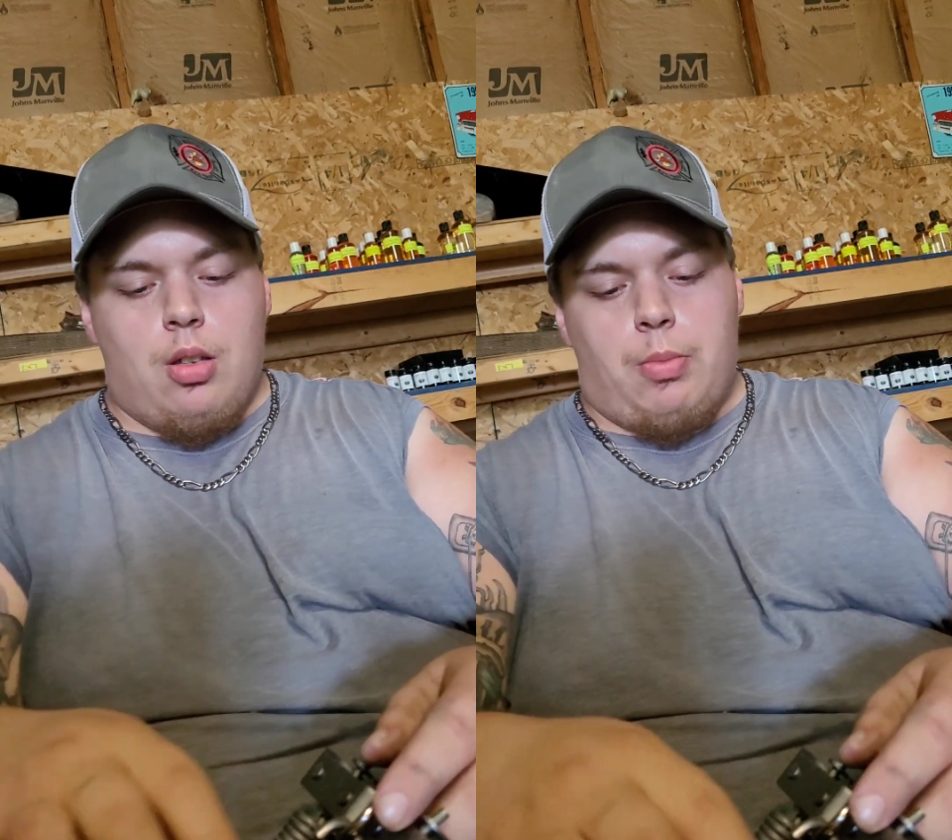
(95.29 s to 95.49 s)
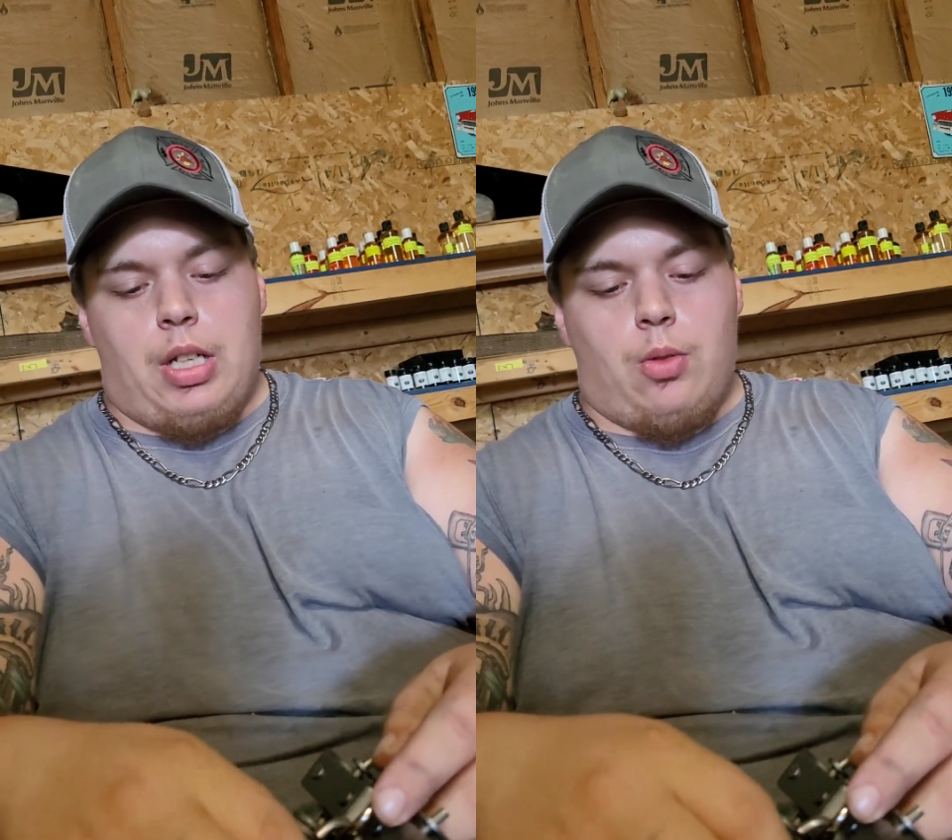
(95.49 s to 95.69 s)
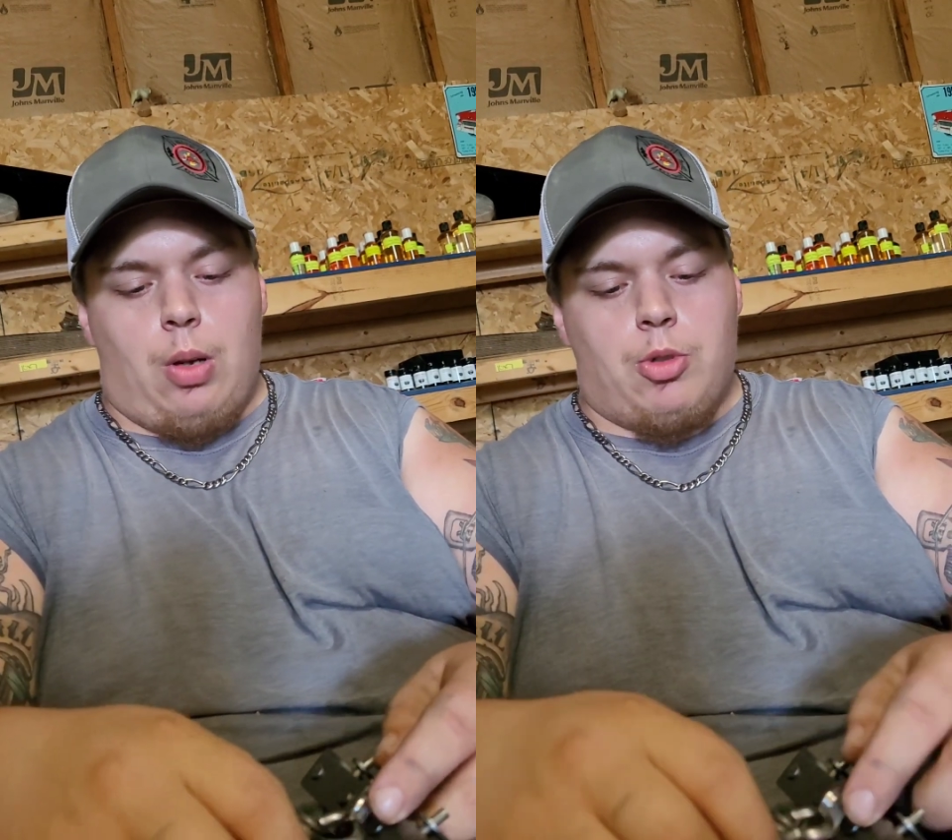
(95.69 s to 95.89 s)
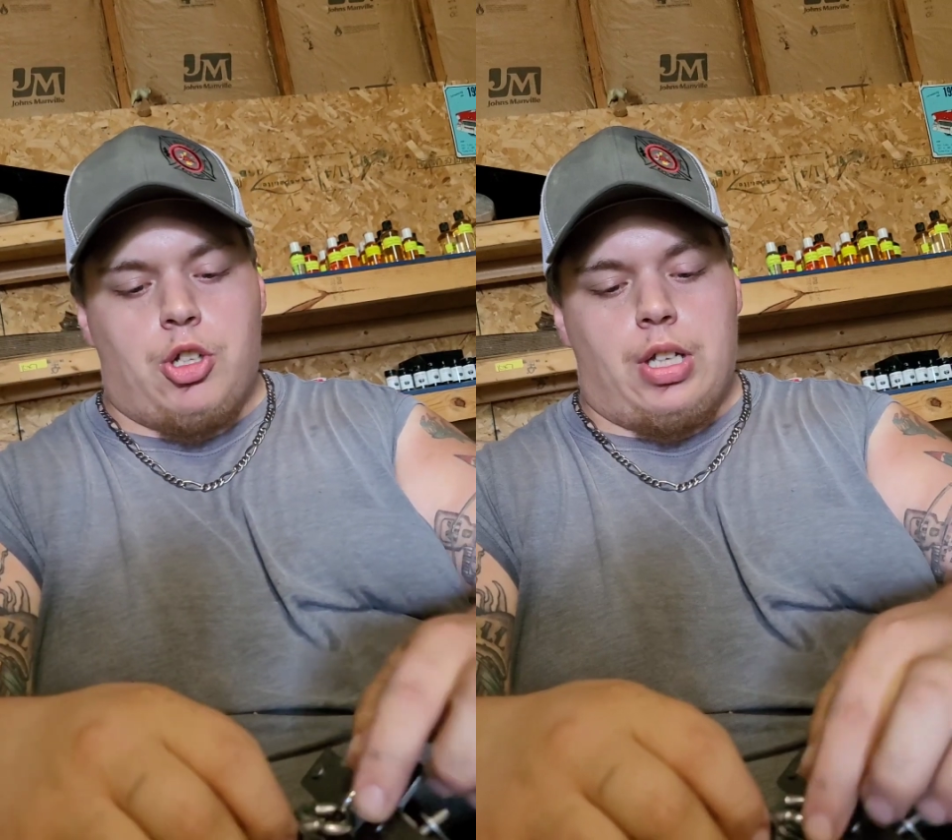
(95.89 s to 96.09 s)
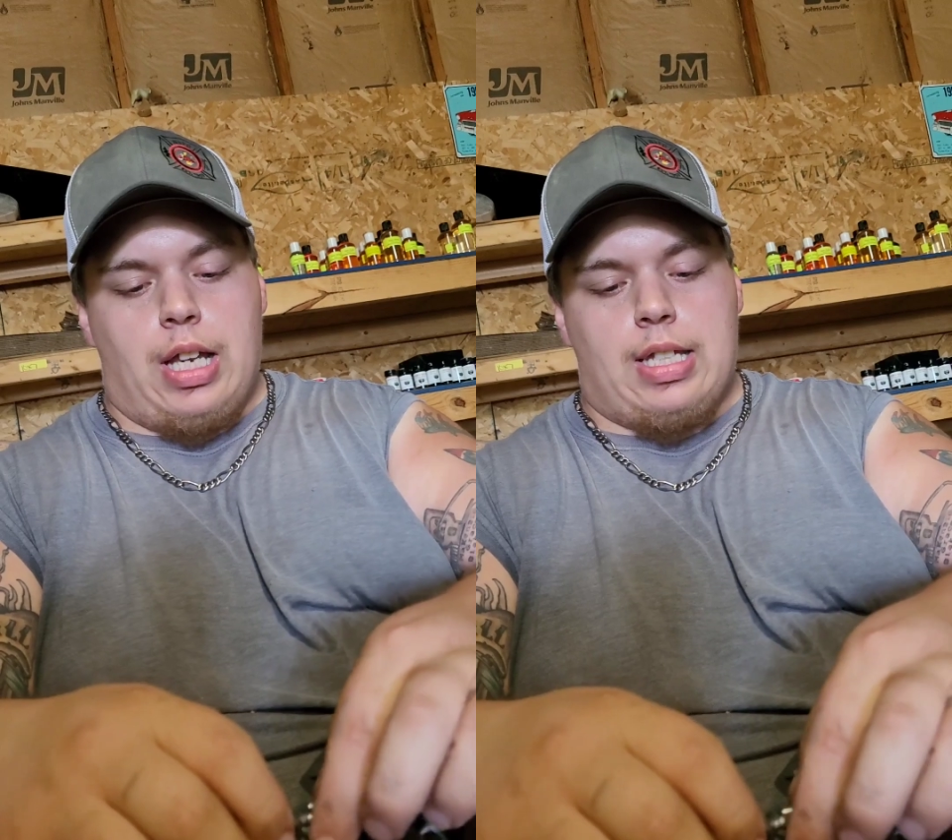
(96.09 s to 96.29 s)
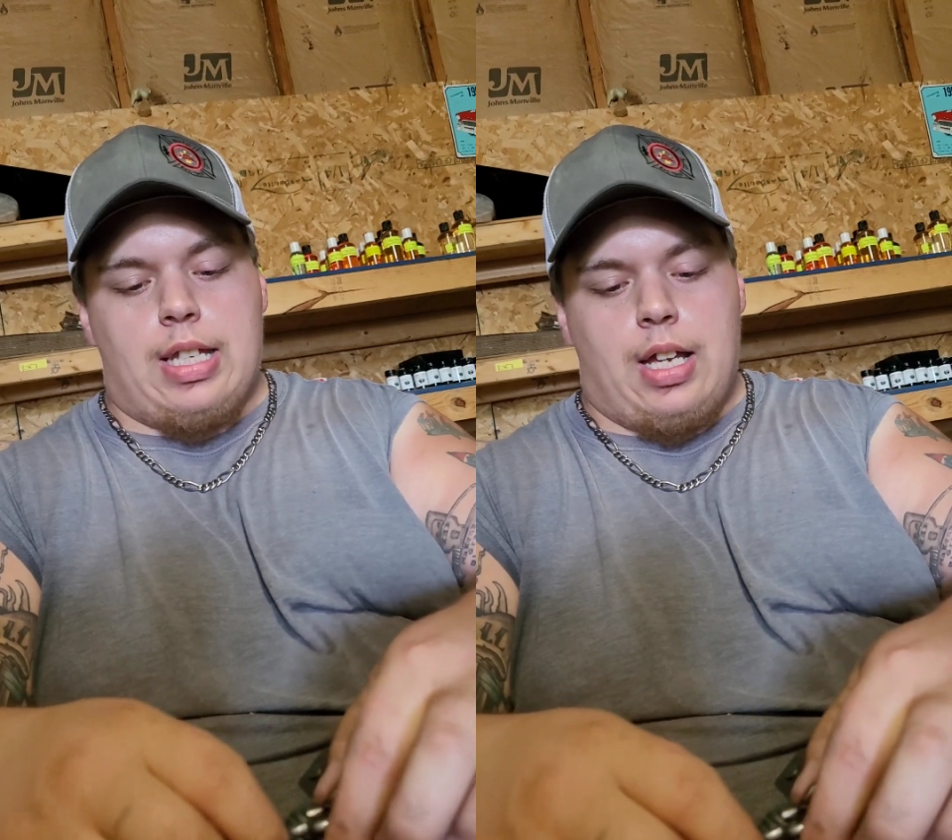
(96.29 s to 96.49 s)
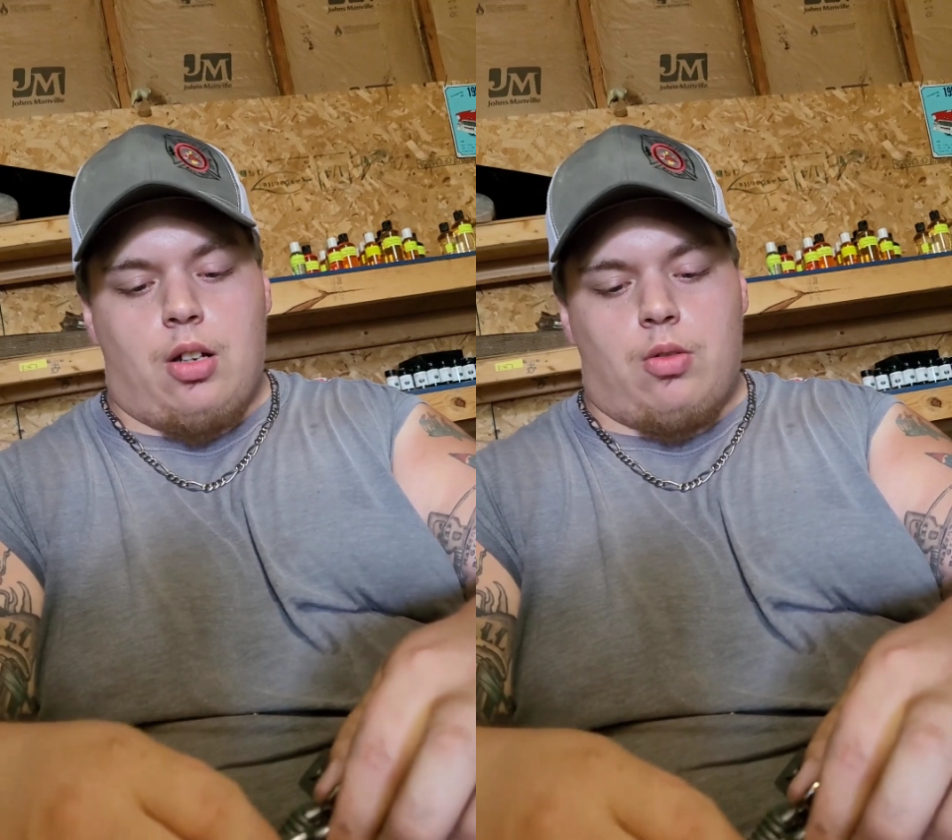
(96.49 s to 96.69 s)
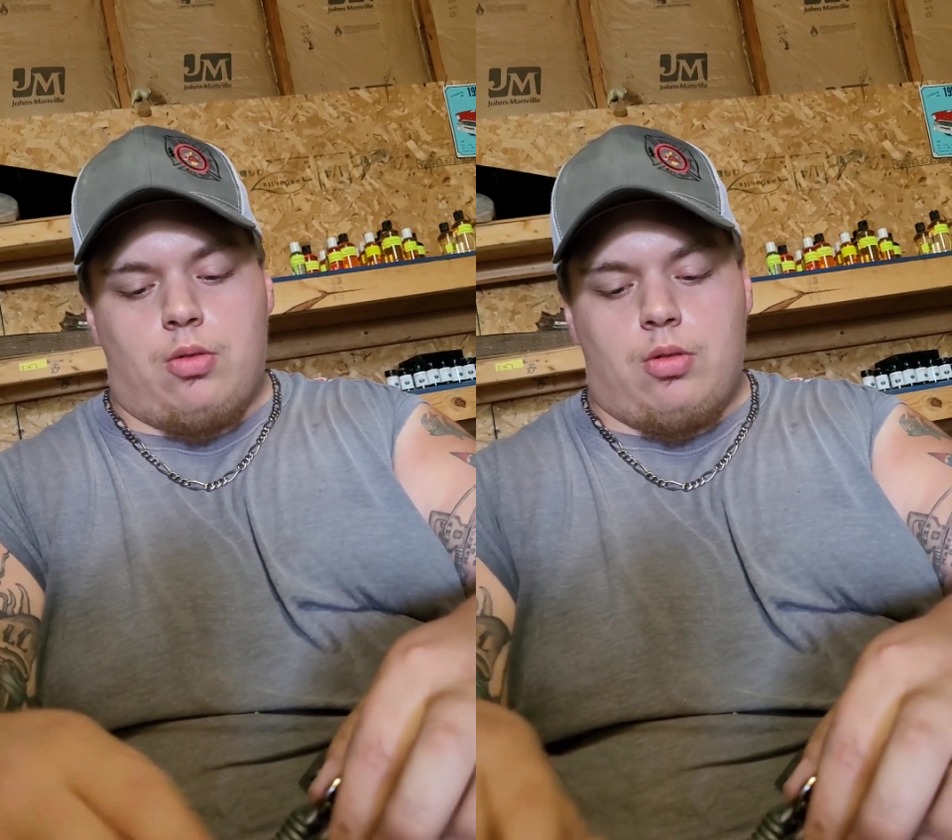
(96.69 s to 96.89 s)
But anyway, I'm going to show you guys how